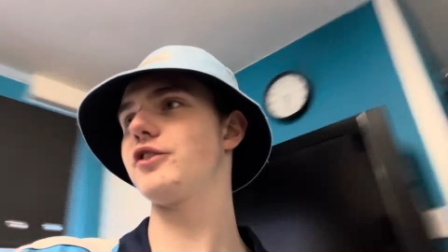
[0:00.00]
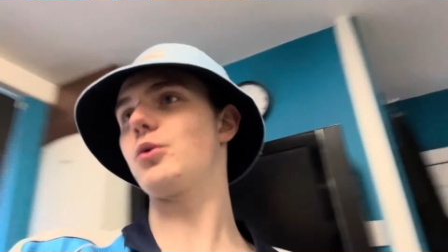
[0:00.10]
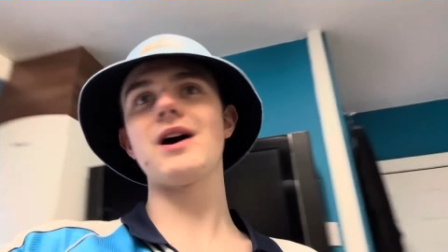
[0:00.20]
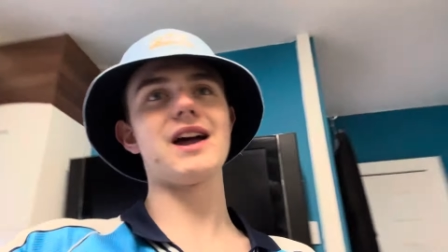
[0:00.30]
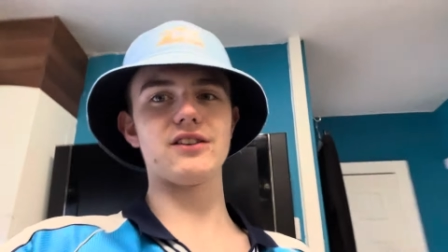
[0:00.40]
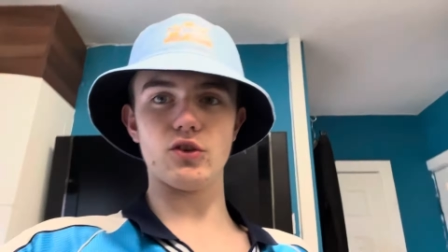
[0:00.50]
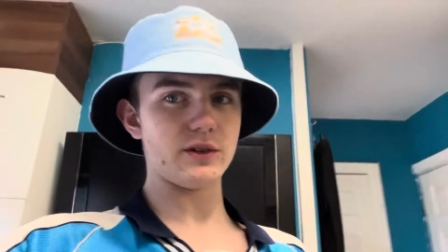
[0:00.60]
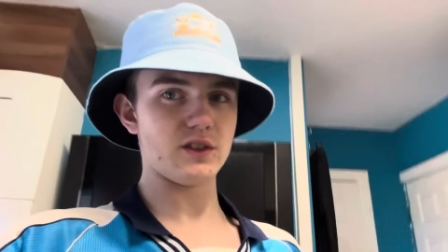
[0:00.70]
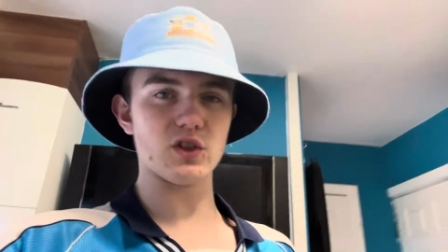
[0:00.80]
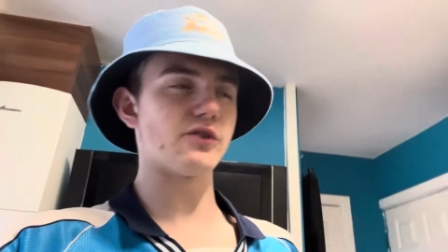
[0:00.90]
away is
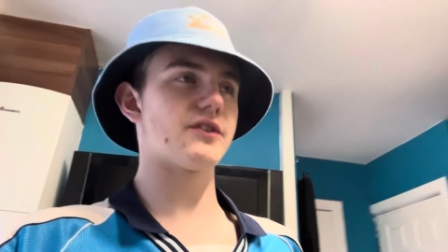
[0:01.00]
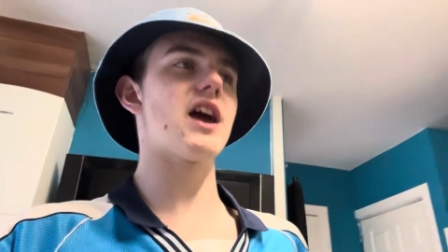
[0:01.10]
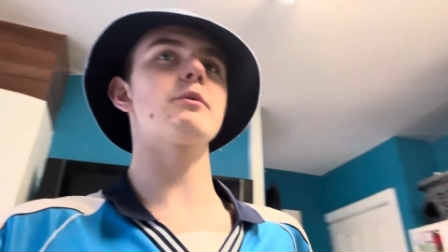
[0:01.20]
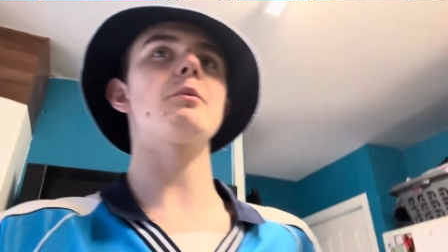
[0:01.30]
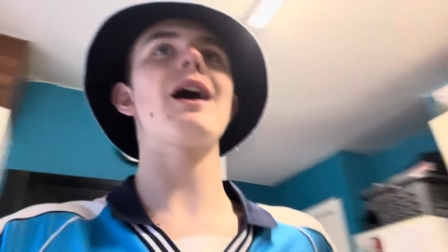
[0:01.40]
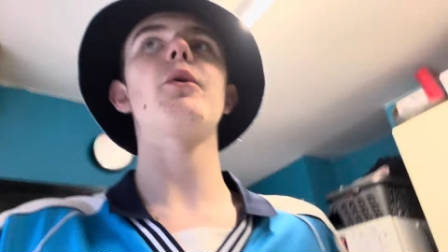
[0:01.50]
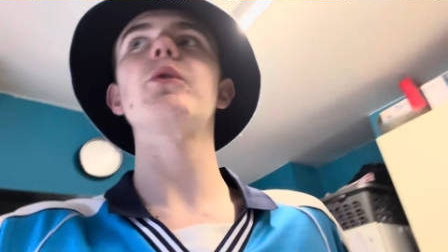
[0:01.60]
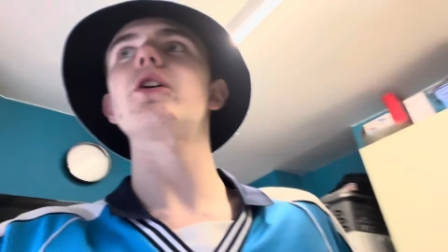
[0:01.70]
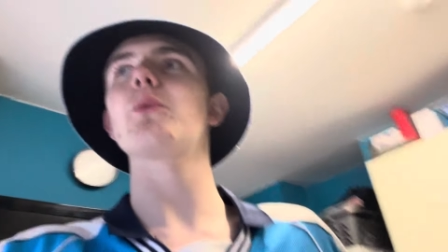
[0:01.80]
always a tough game, no matter what.